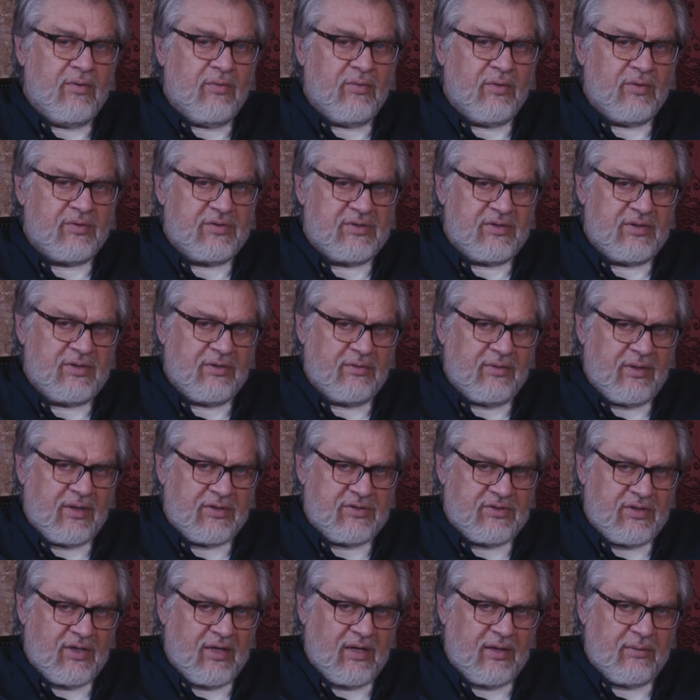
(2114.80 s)
We'll see you
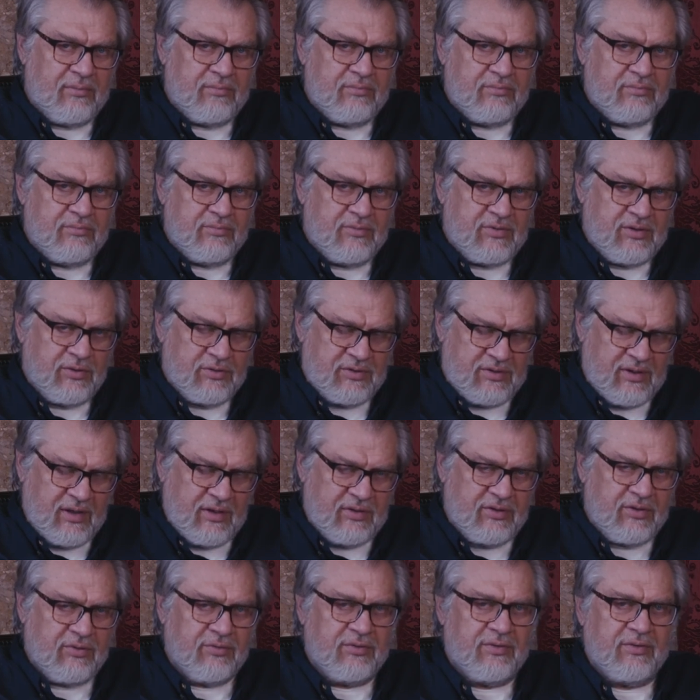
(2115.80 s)
next time. So stay
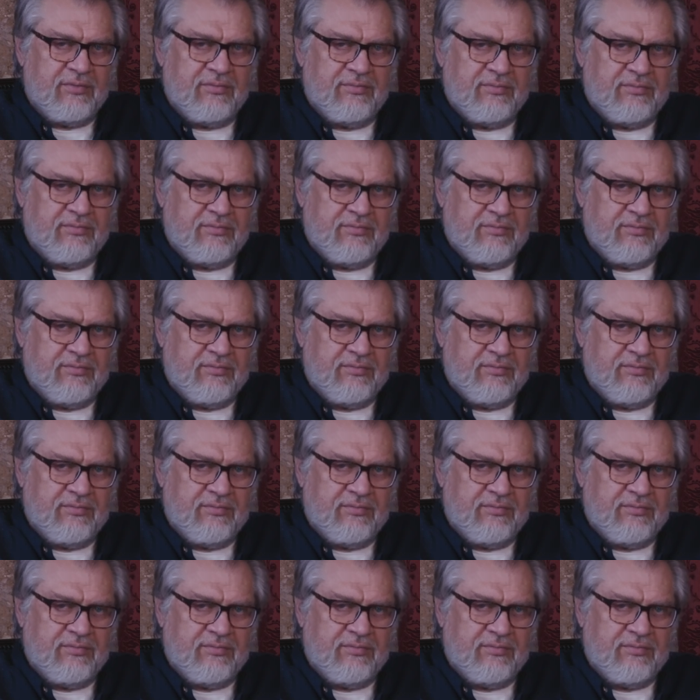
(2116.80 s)
tuned.